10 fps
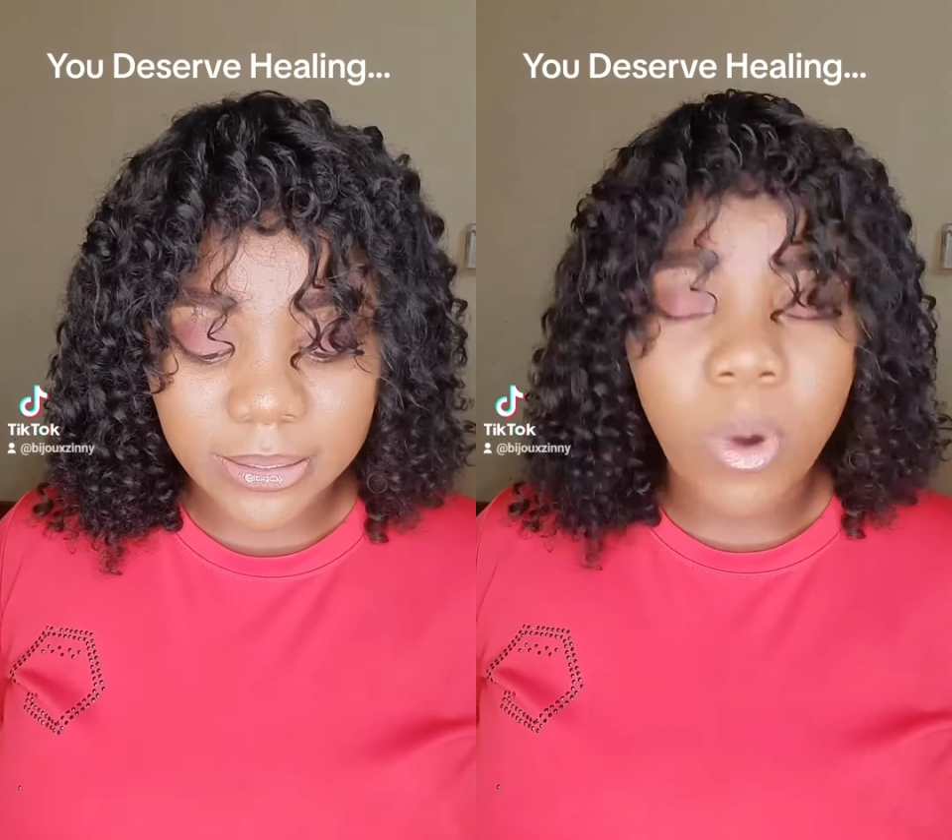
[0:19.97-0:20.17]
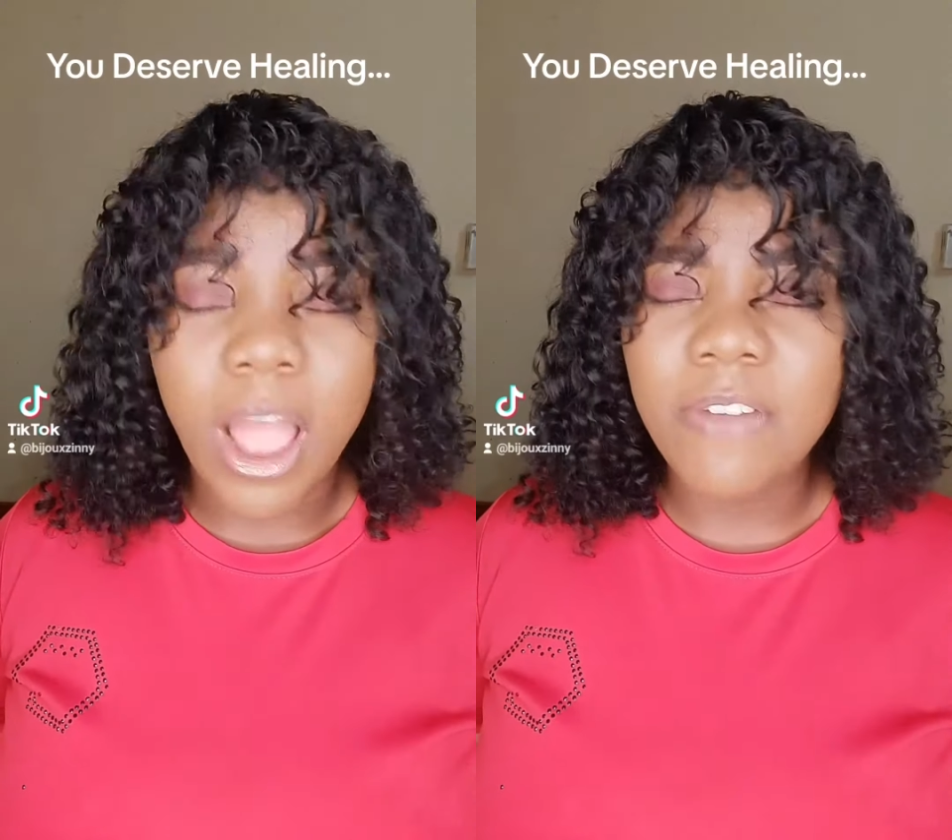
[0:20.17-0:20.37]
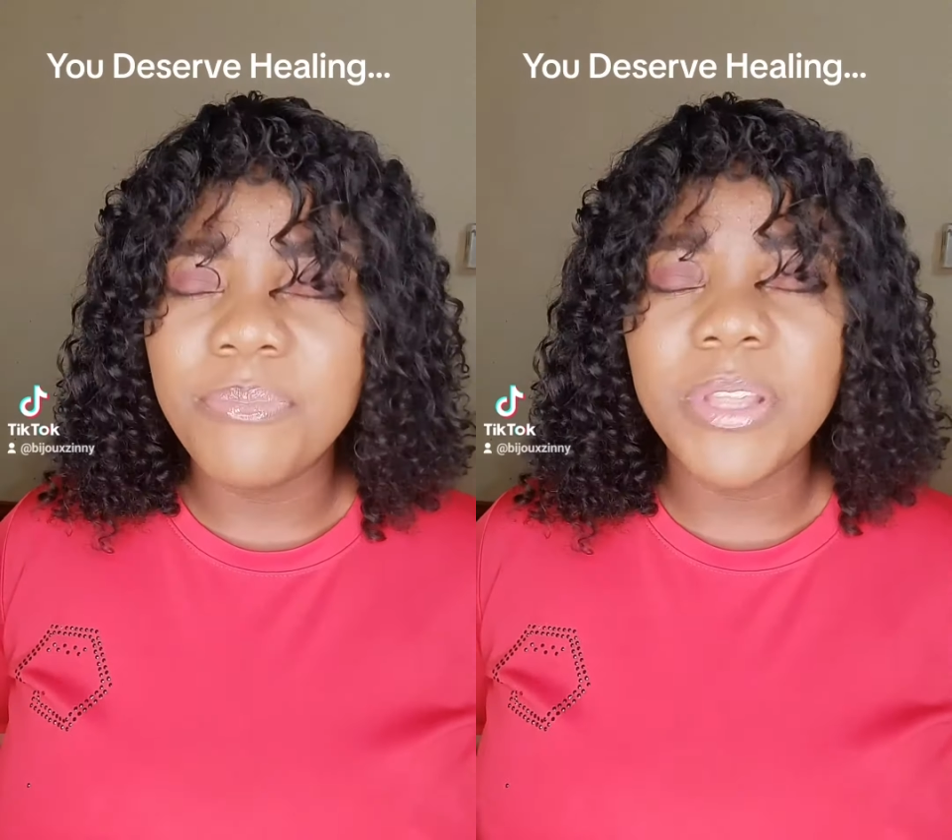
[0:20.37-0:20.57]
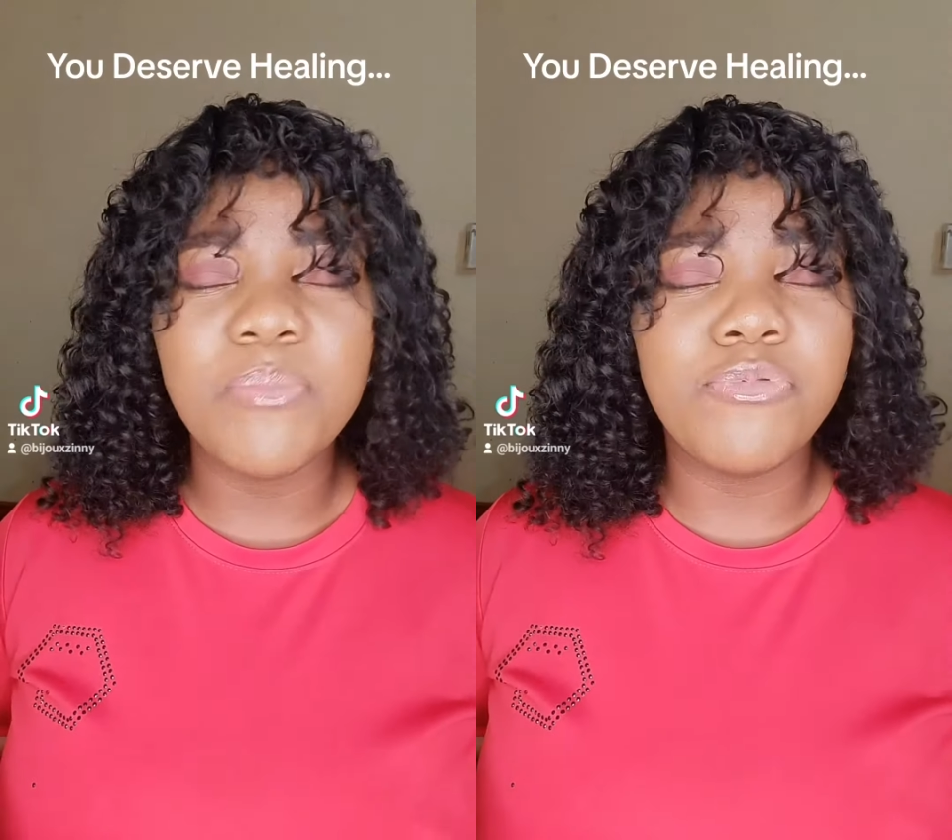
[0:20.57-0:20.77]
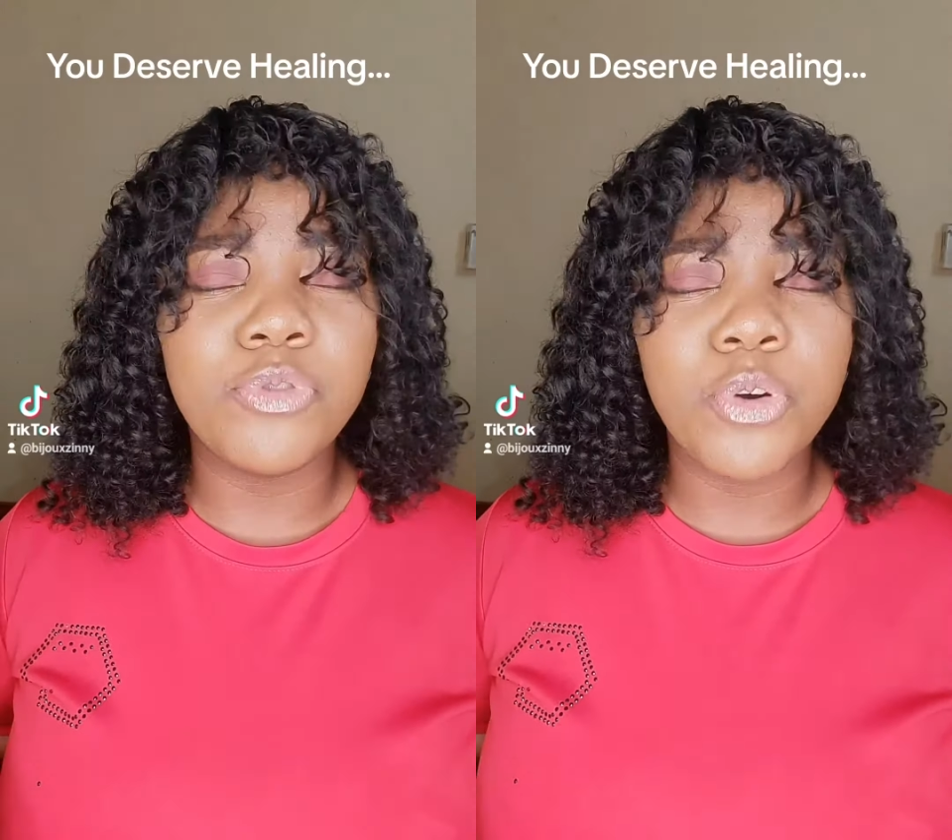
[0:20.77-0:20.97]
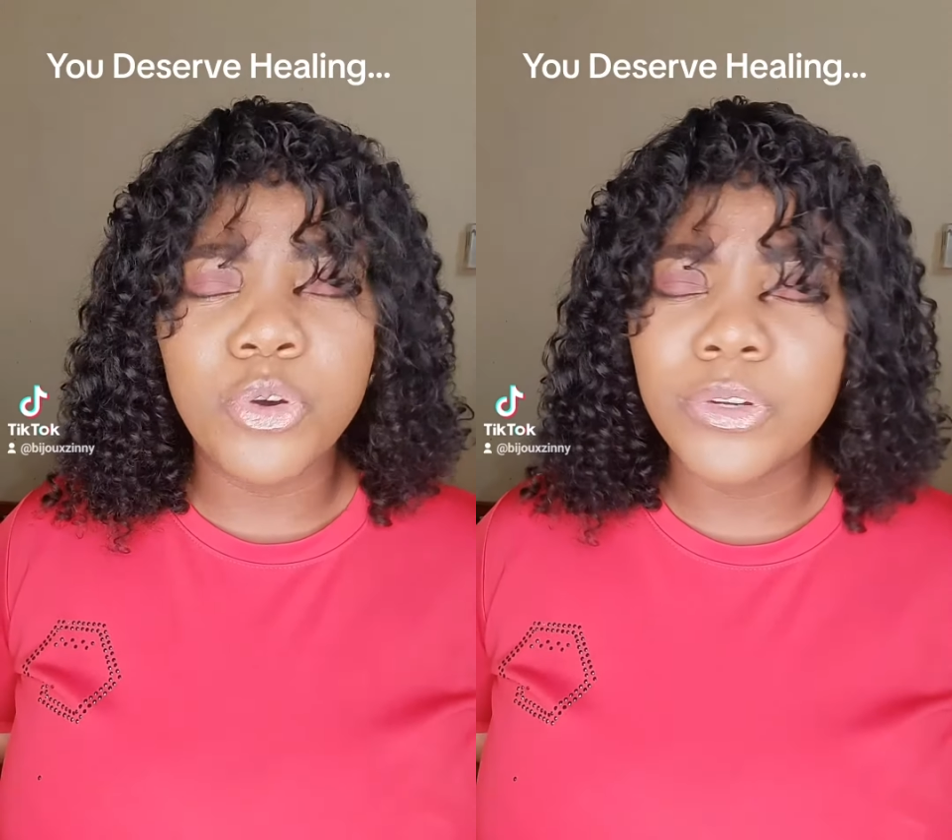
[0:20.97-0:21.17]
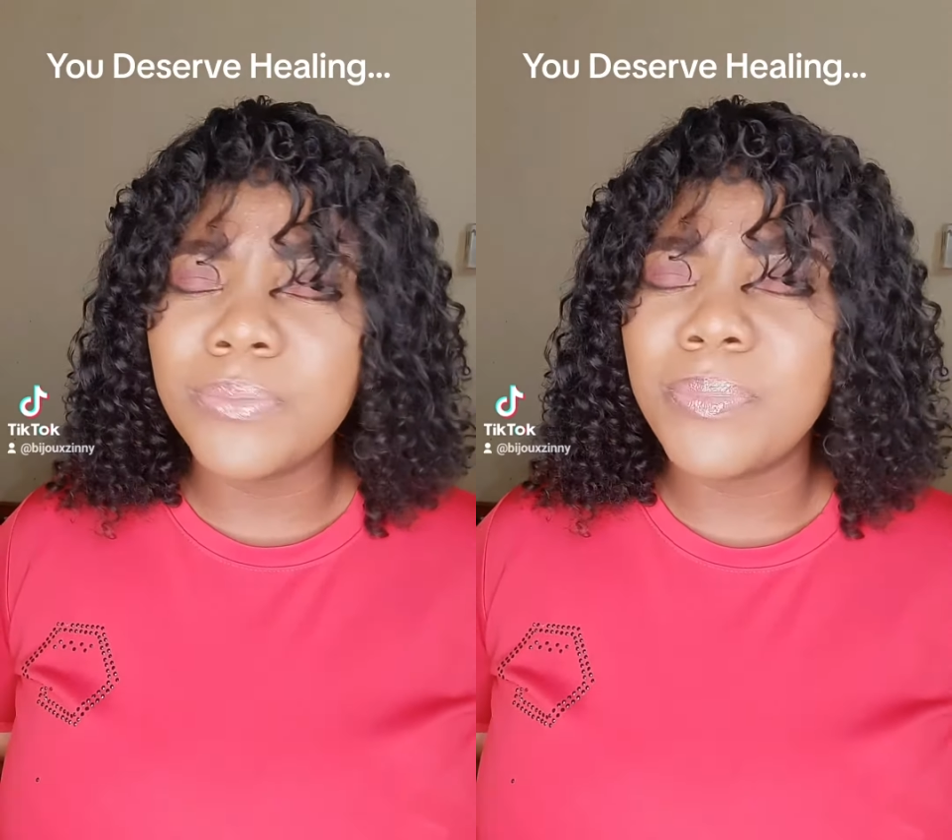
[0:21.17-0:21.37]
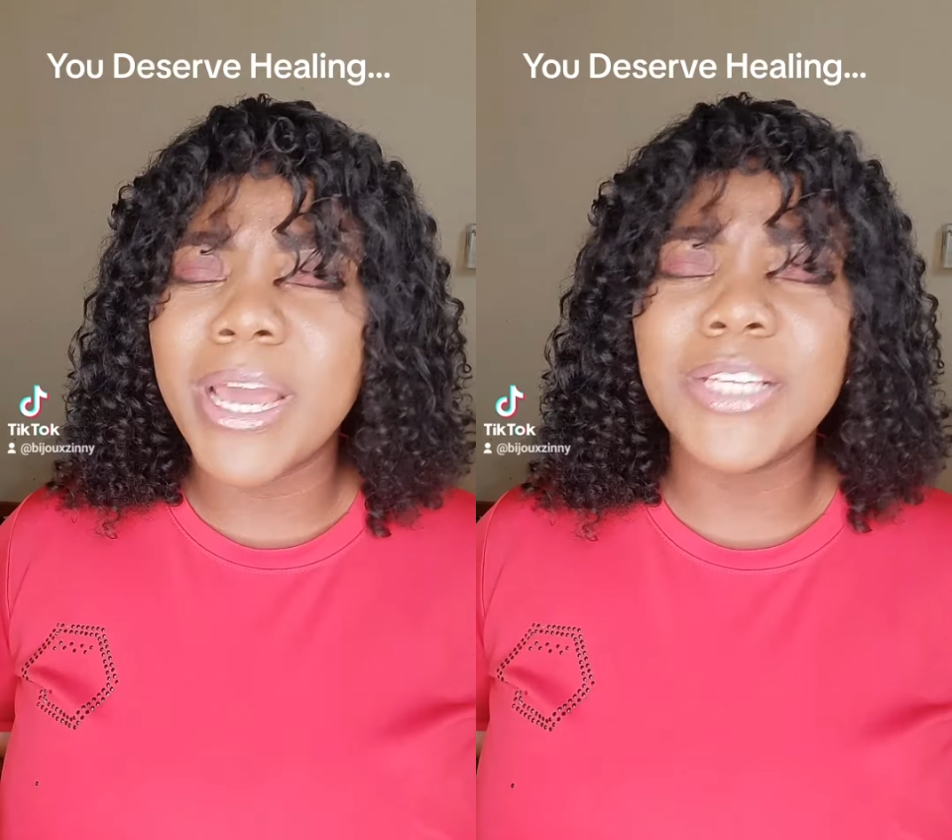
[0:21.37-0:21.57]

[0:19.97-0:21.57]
We have been broken by